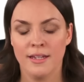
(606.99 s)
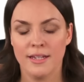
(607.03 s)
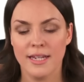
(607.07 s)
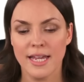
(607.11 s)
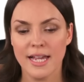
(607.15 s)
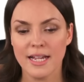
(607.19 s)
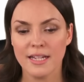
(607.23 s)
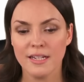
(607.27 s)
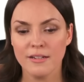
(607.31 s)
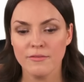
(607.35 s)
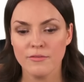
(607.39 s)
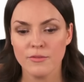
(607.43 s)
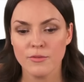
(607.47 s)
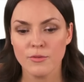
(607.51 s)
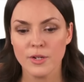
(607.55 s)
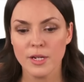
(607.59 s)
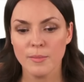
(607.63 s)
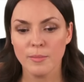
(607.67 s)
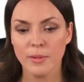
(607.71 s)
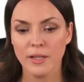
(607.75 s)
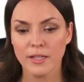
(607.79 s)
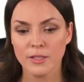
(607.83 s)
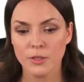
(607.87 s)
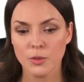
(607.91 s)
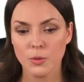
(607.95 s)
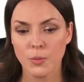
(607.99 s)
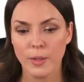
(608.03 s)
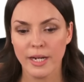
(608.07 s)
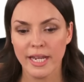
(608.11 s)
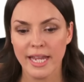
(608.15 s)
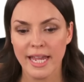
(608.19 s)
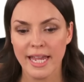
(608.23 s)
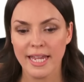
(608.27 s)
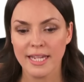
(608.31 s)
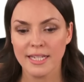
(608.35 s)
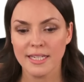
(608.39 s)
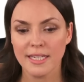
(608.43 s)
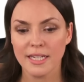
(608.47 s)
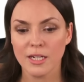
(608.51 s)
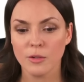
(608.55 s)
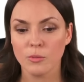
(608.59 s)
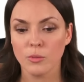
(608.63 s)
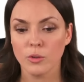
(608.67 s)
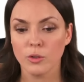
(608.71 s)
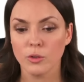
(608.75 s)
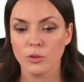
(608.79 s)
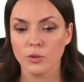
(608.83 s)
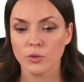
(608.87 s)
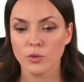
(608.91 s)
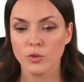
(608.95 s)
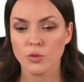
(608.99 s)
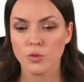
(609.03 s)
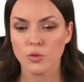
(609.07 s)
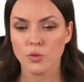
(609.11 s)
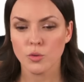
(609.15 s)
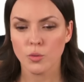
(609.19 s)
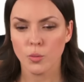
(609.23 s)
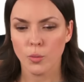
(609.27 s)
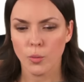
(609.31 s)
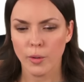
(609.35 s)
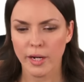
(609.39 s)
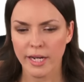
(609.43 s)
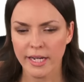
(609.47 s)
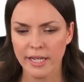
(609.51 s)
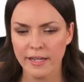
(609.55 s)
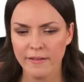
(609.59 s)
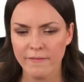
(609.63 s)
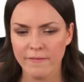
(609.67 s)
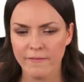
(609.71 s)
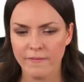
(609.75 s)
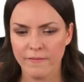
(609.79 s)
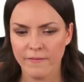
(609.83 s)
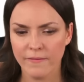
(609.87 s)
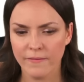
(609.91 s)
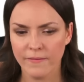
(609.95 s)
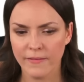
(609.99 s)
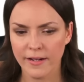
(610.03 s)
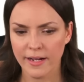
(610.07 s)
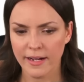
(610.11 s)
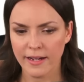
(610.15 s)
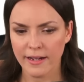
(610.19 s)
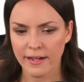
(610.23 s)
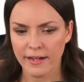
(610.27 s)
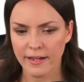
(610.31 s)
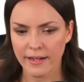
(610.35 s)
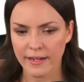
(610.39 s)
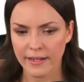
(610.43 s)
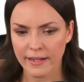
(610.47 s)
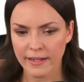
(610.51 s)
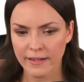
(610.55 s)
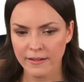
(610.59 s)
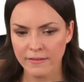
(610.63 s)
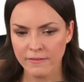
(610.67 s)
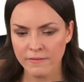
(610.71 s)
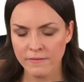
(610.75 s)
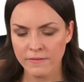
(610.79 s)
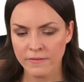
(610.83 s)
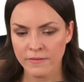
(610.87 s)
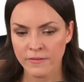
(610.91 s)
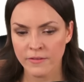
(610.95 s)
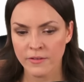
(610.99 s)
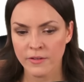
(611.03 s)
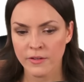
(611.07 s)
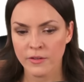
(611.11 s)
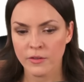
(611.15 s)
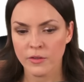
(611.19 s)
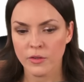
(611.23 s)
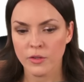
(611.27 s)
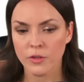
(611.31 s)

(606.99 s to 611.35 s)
Negative 3 plus 28 equals 25.